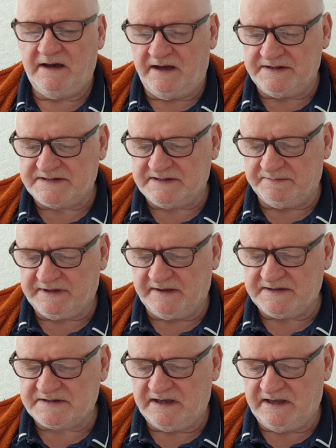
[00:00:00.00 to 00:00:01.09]
and
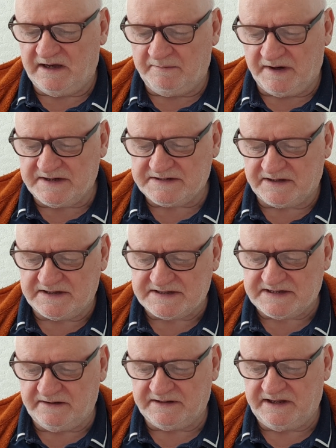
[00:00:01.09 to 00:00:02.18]
sometimes amongst the
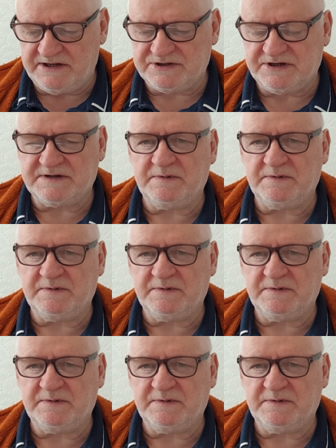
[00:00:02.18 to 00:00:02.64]
concealed hinges